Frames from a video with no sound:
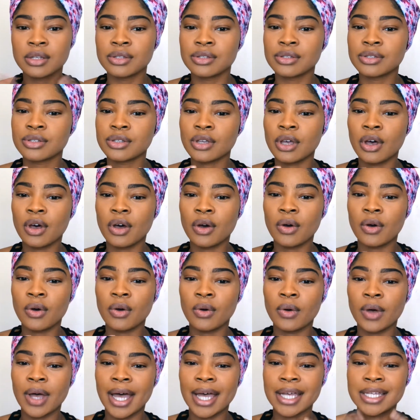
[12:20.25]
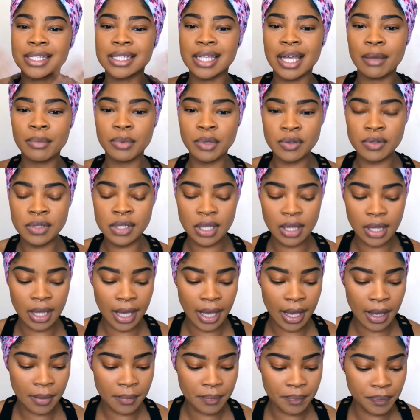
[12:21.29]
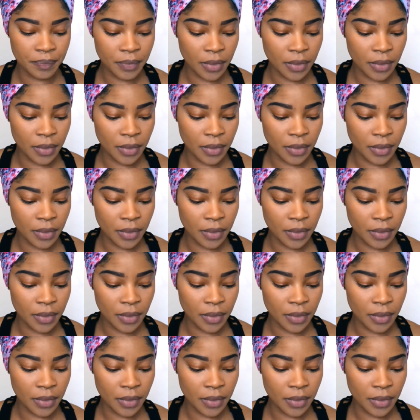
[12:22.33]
So I stopped using that.